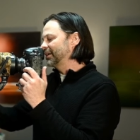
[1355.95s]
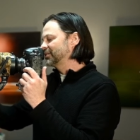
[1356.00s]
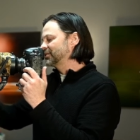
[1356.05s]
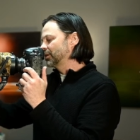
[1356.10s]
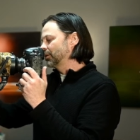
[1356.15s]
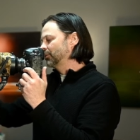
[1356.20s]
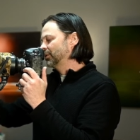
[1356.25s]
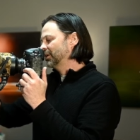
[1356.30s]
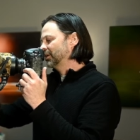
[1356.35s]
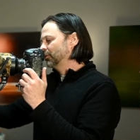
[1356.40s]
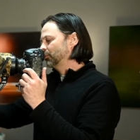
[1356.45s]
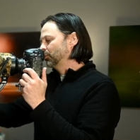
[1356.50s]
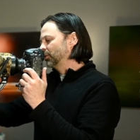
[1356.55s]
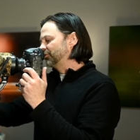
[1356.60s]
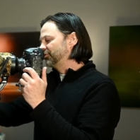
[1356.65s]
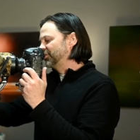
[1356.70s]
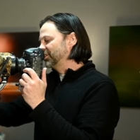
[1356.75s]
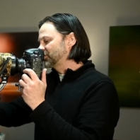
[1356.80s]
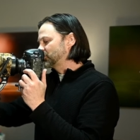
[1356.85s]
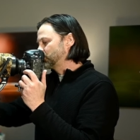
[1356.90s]
So
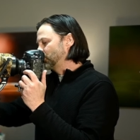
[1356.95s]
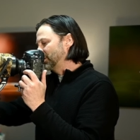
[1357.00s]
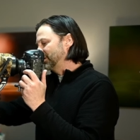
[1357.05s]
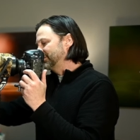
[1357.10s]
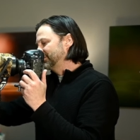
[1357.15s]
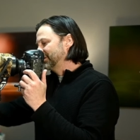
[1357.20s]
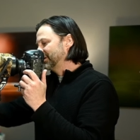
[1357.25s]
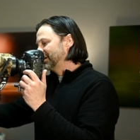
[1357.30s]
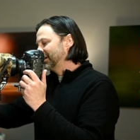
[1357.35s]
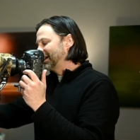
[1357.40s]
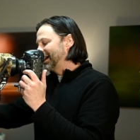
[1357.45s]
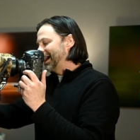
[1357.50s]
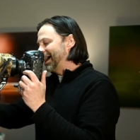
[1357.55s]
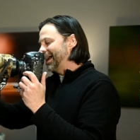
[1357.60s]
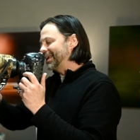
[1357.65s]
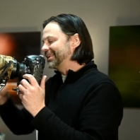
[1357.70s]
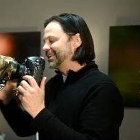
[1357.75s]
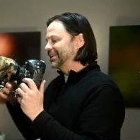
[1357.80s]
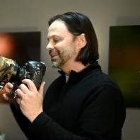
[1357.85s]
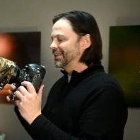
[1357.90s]
with this one,
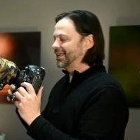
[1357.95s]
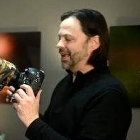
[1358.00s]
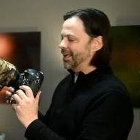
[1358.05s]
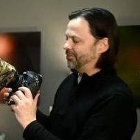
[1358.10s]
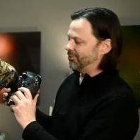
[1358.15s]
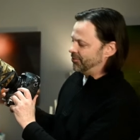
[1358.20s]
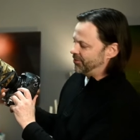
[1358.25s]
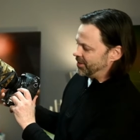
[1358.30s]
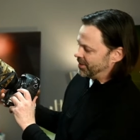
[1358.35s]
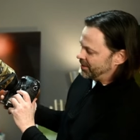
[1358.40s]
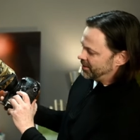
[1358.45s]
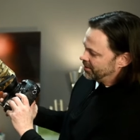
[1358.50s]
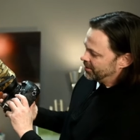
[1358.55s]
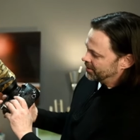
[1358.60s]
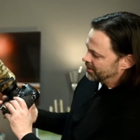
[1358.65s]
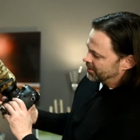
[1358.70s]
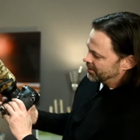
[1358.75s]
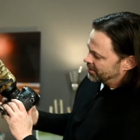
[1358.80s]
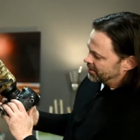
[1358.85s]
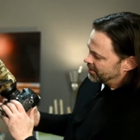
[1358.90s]
I can get the,
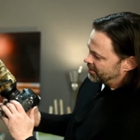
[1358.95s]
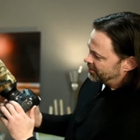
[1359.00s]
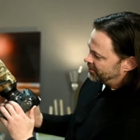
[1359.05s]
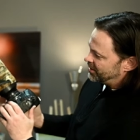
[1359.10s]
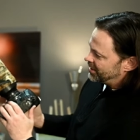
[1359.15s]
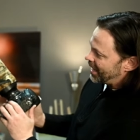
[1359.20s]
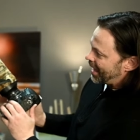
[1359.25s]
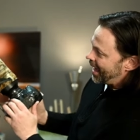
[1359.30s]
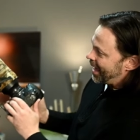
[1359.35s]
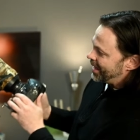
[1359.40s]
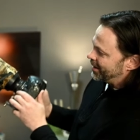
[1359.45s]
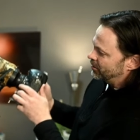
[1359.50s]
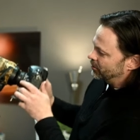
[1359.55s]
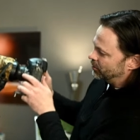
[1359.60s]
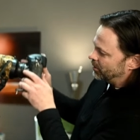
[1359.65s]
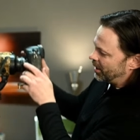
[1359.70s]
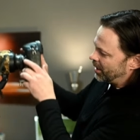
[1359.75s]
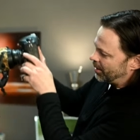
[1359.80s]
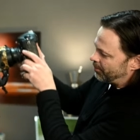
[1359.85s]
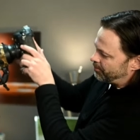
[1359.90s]
the
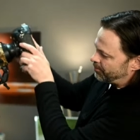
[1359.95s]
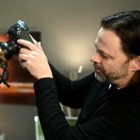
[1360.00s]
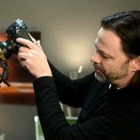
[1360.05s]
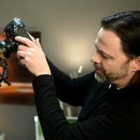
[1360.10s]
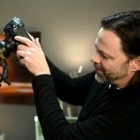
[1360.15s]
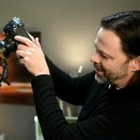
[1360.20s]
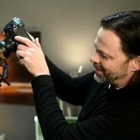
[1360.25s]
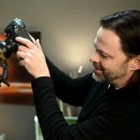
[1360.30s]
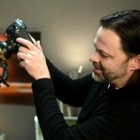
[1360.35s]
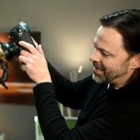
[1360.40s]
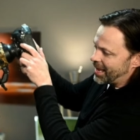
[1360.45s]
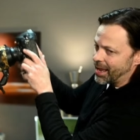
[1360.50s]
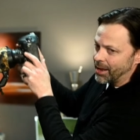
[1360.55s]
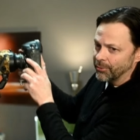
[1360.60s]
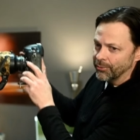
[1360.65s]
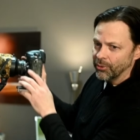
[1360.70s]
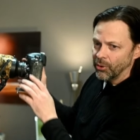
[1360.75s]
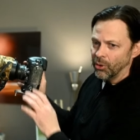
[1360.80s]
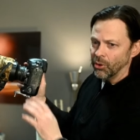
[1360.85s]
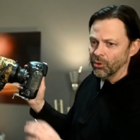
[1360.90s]
angle up and
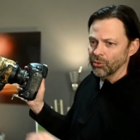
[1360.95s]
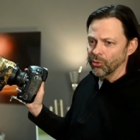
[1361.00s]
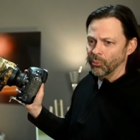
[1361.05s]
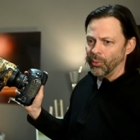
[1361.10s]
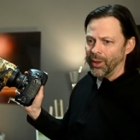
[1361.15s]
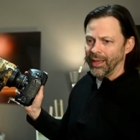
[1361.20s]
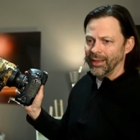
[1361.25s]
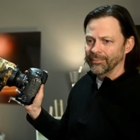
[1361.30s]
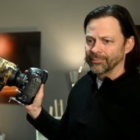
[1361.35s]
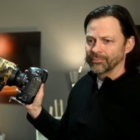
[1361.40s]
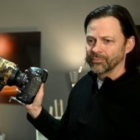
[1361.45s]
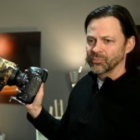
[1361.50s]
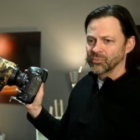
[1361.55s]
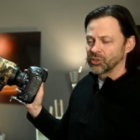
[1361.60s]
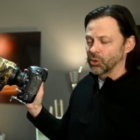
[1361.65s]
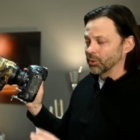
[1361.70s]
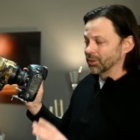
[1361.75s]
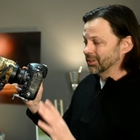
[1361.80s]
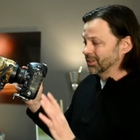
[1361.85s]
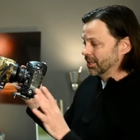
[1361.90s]
down all the way.
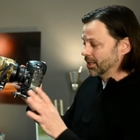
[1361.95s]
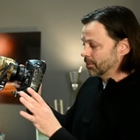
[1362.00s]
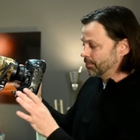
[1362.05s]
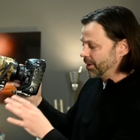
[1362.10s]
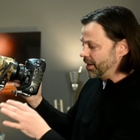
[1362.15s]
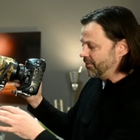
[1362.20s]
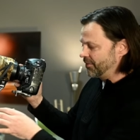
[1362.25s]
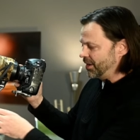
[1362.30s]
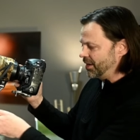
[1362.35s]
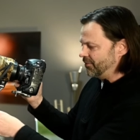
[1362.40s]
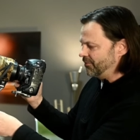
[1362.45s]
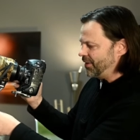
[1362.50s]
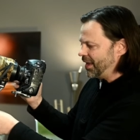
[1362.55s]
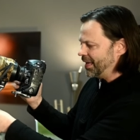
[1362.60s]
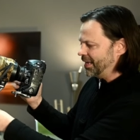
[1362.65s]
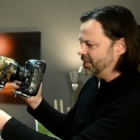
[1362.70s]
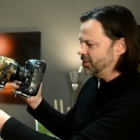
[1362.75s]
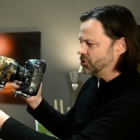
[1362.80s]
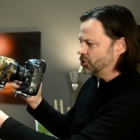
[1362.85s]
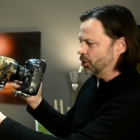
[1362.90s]
So a little bit of an
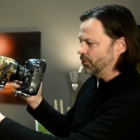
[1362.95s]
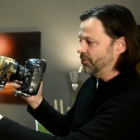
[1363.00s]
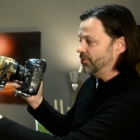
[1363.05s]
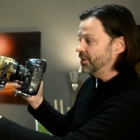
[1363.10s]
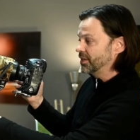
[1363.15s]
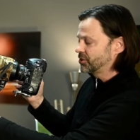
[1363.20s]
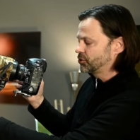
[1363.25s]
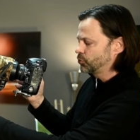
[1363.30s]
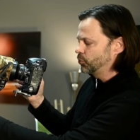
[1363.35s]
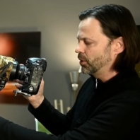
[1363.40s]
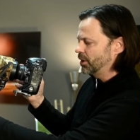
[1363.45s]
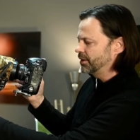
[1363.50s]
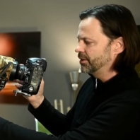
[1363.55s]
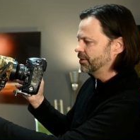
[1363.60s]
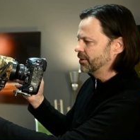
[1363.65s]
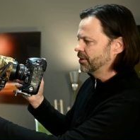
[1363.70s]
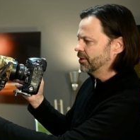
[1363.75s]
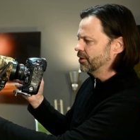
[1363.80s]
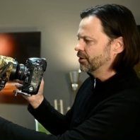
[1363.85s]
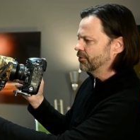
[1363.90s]
advantage on this one
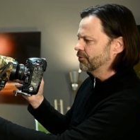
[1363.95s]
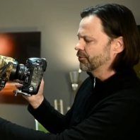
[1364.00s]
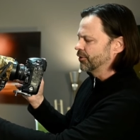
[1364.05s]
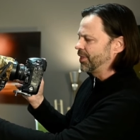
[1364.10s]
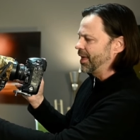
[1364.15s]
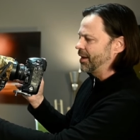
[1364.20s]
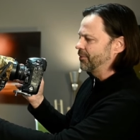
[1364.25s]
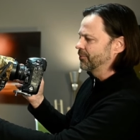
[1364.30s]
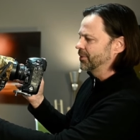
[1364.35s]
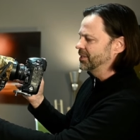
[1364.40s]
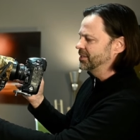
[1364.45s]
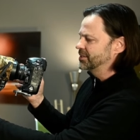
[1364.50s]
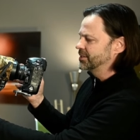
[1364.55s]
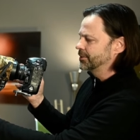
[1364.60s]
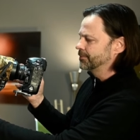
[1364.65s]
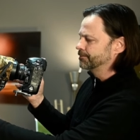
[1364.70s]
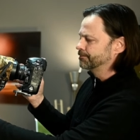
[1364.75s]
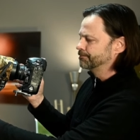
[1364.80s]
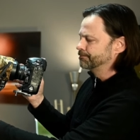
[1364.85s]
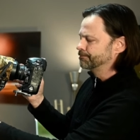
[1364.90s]
for that reason.